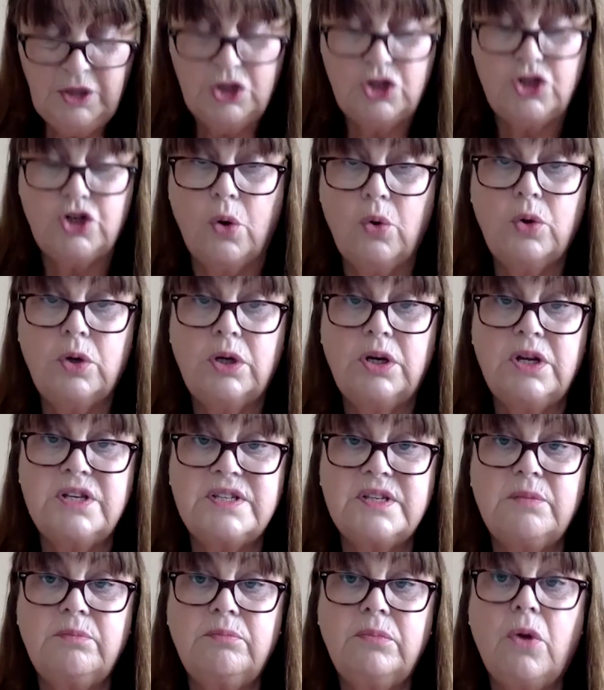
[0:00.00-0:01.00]

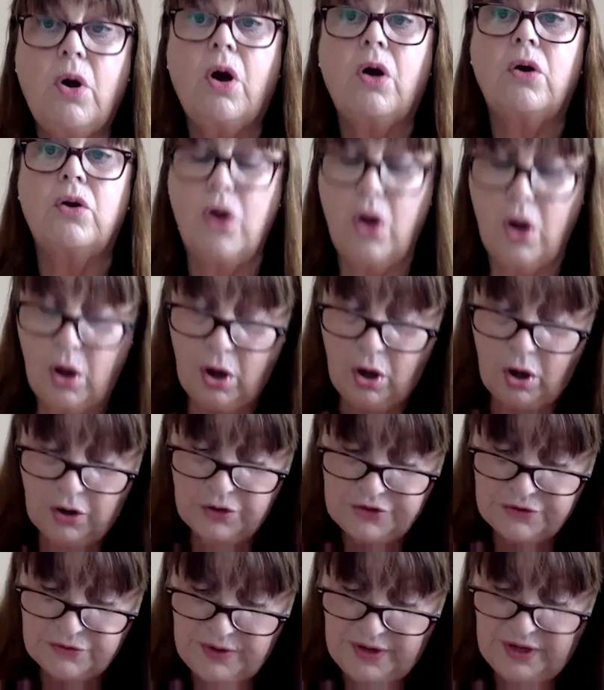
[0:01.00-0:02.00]
Tokenism or
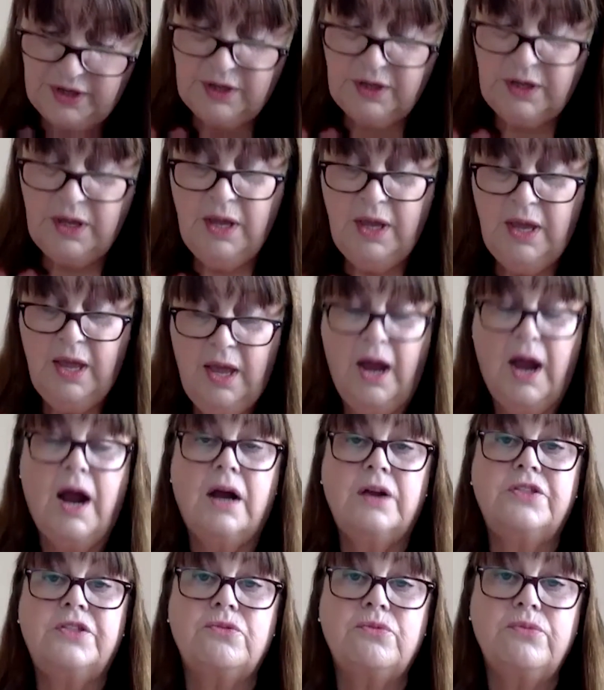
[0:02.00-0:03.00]
othering
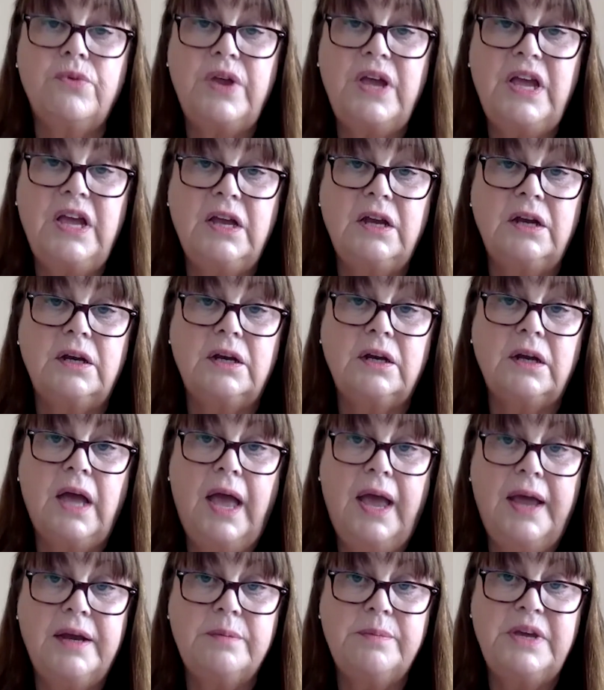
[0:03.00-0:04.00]
are the real
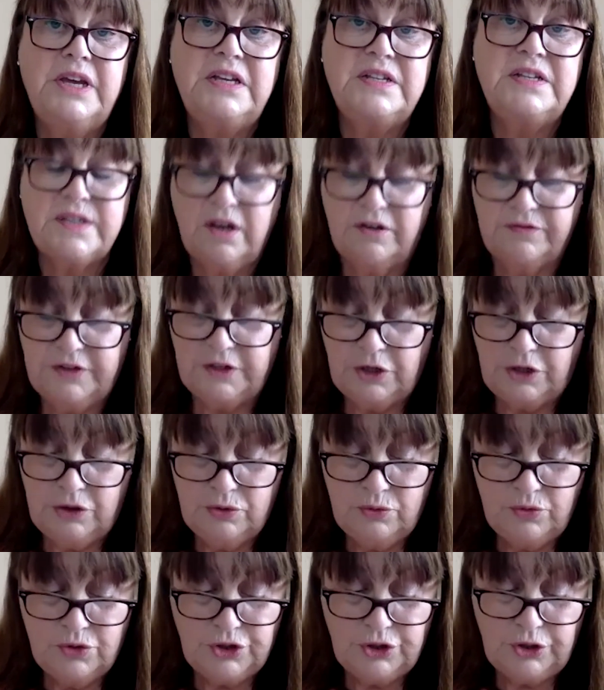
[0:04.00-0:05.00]
enemies of
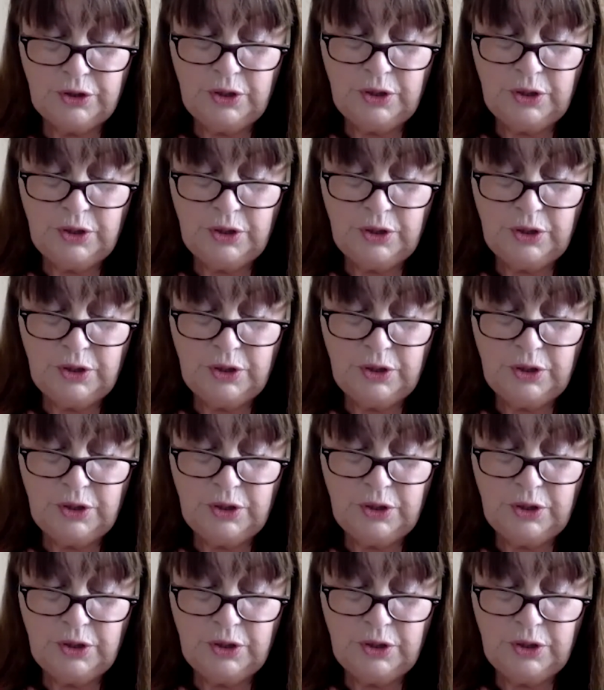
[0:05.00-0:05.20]
inclusion.